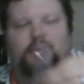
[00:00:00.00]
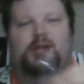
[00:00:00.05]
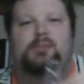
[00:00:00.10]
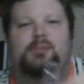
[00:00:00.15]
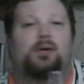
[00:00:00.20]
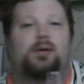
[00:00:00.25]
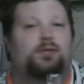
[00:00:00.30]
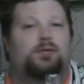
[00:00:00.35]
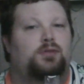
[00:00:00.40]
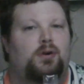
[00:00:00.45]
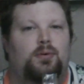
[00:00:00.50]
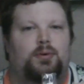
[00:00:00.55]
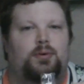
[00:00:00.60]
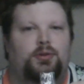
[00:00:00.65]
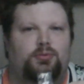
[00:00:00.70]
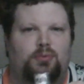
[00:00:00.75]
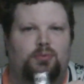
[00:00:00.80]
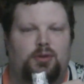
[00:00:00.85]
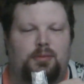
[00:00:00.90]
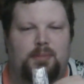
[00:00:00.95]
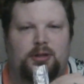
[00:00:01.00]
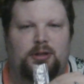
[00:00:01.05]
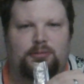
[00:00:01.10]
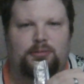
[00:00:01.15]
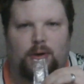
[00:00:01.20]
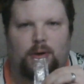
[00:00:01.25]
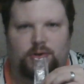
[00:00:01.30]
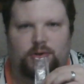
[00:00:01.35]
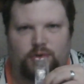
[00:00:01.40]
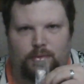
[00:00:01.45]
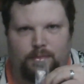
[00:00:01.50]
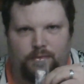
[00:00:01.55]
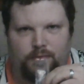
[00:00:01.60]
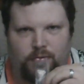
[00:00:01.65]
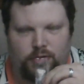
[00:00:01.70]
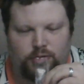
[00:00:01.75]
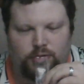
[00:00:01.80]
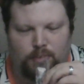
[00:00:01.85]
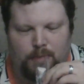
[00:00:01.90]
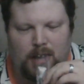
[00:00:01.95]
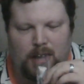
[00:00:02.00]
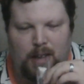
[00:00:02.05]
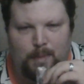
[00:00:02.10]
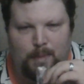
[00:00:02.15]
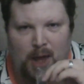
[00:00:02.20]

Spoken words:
parts are always one of the best parts of freezer pop.